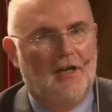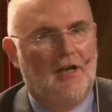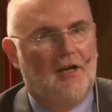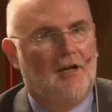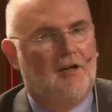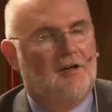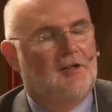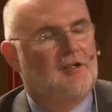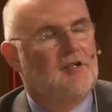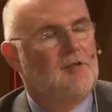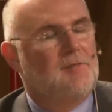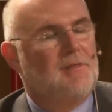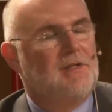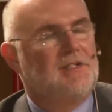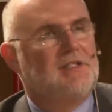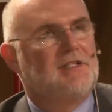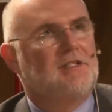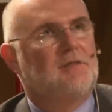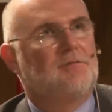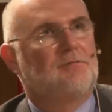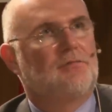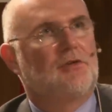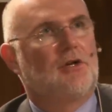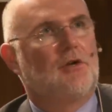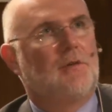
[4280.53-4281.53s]
are
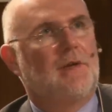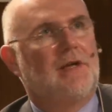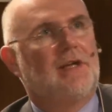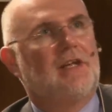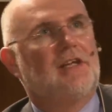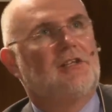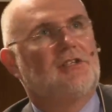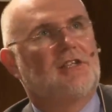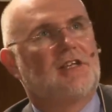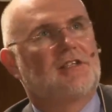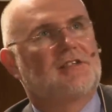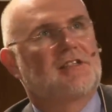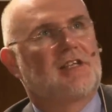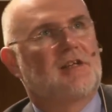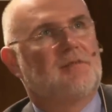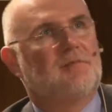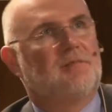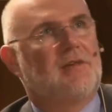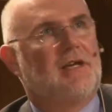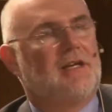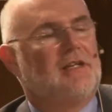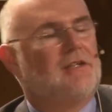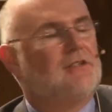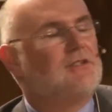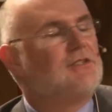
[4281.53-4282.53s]
committed pro-NHS
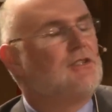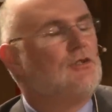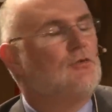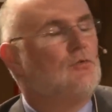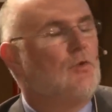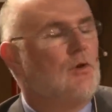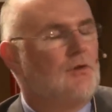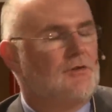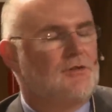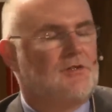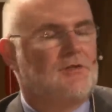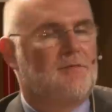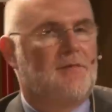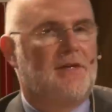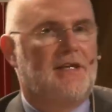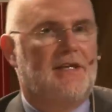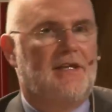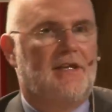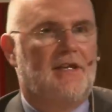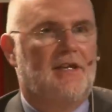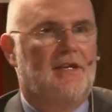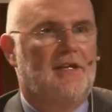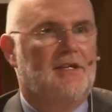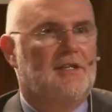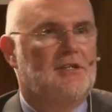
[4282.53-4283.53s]
campaigners who want to
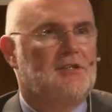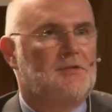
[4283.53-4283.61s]
make